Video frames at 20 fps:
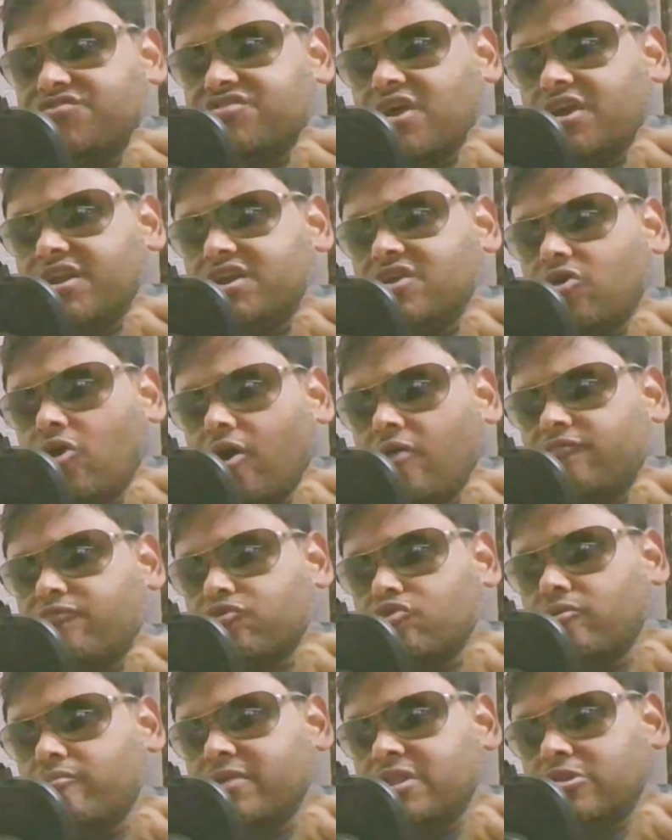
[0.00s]
to the study
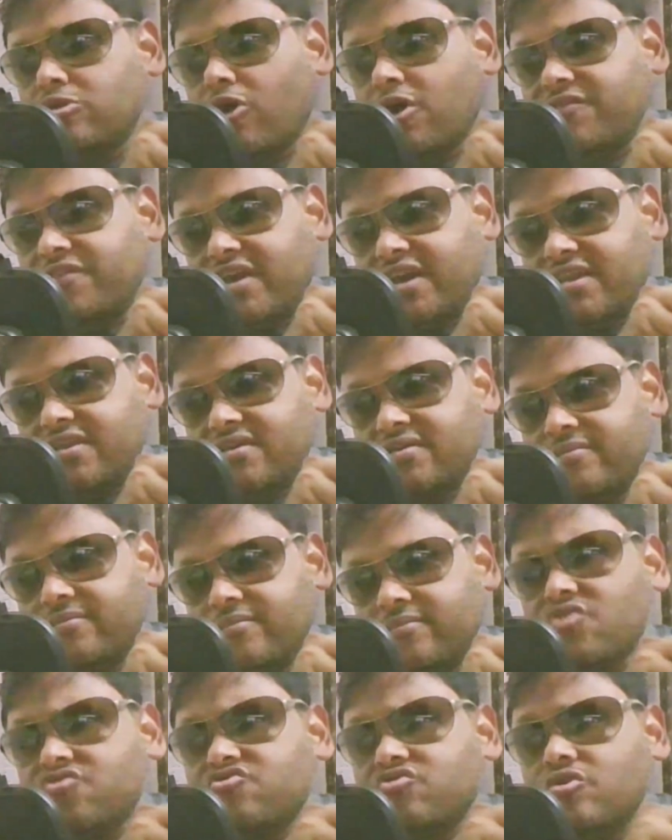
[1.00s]
of Roman law there,
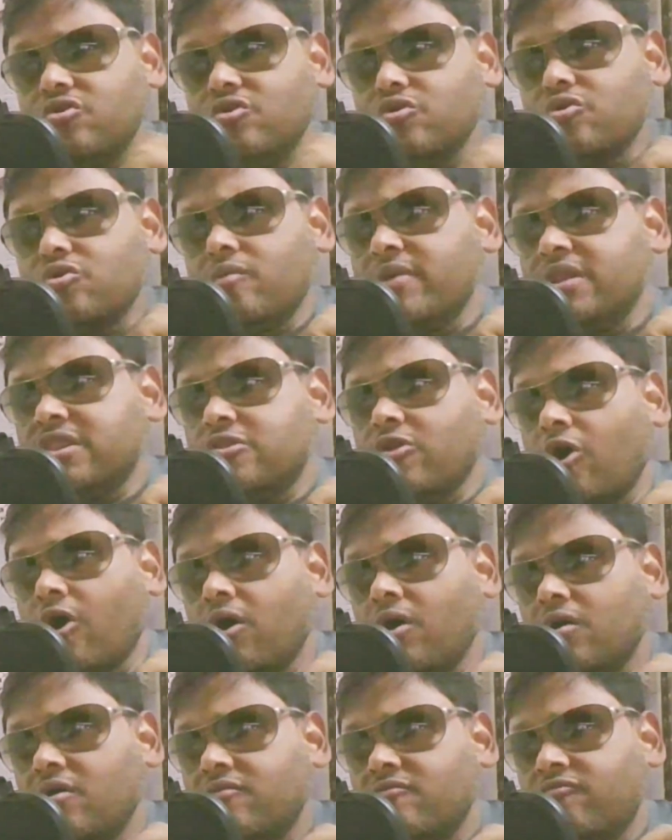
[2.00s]
because Roman
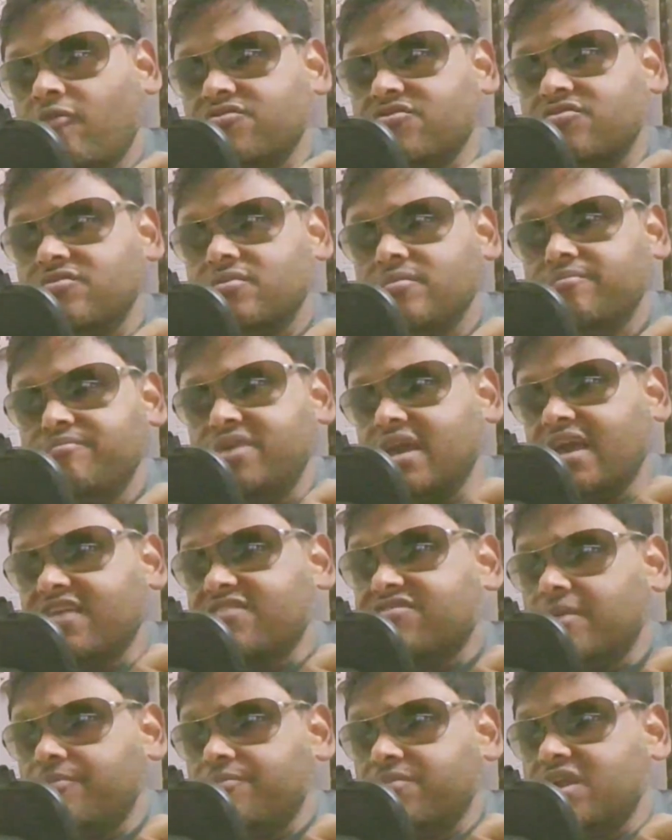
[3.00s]
law was being
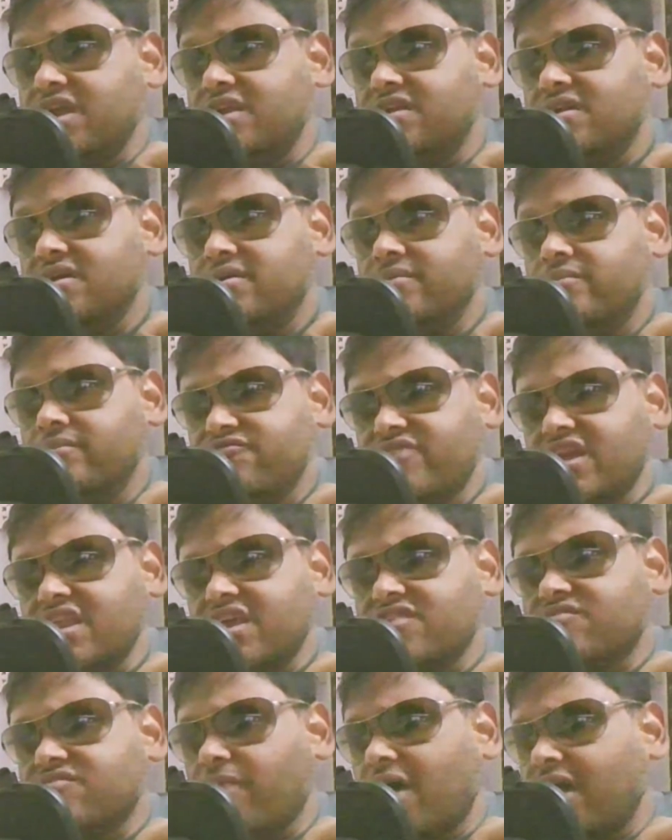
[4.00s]
accepted in
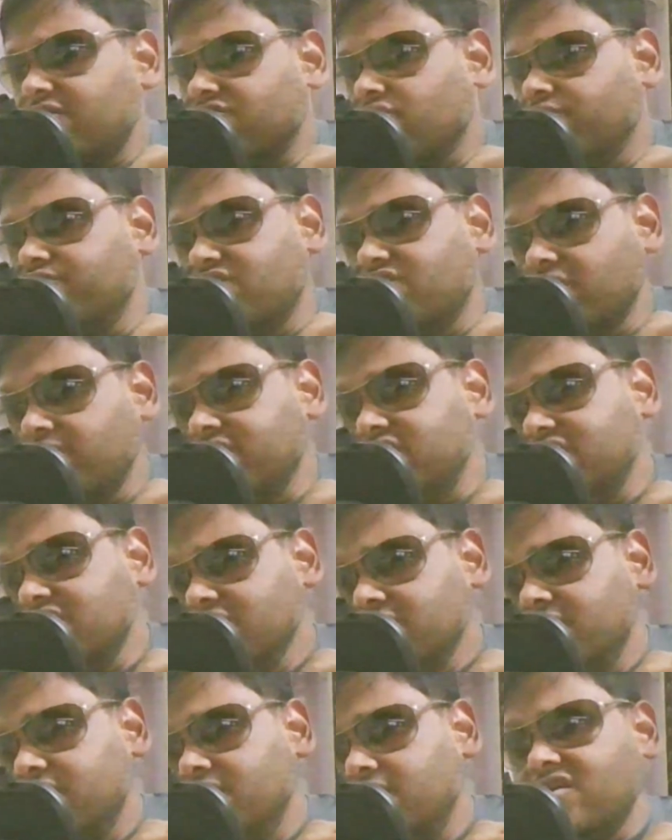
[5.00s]
various parts of
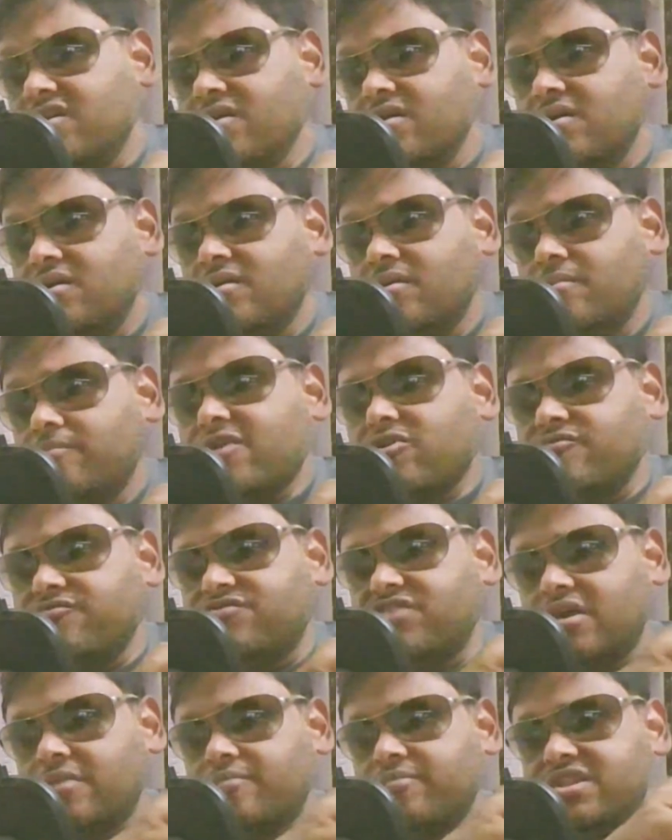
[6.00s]
Germany as a part
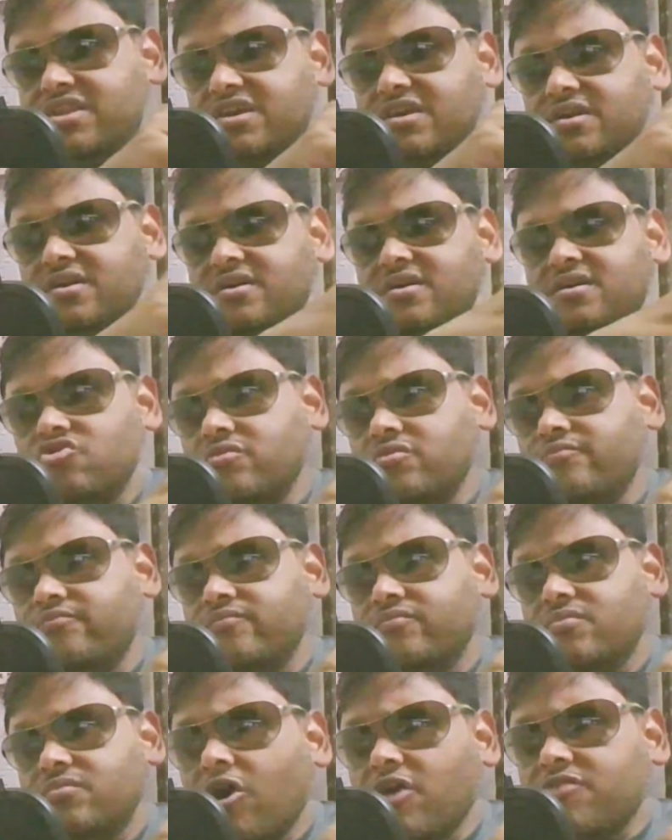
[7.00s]
of Germany.
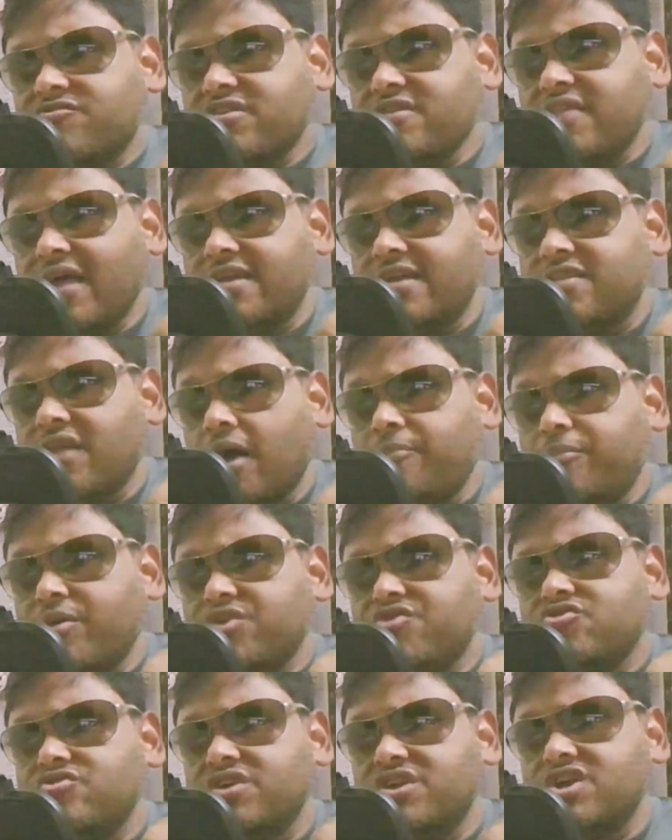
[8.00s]
So John Austin had an
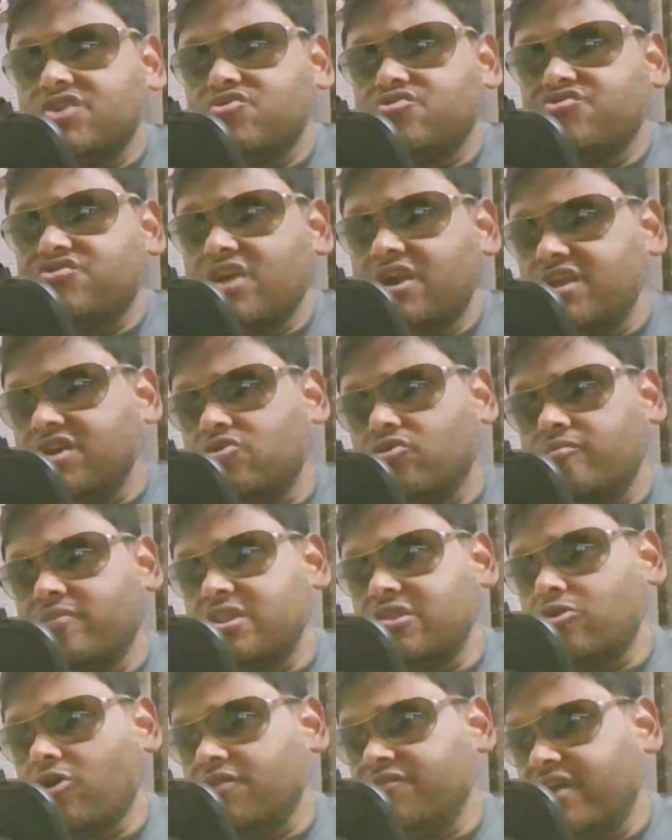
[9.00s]
opportunity to study
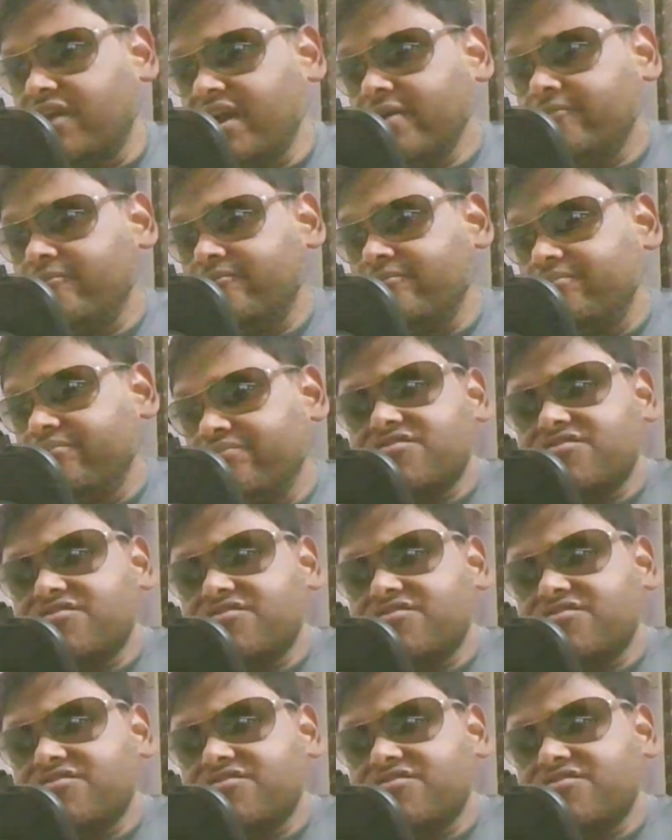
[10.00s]
Roman law there.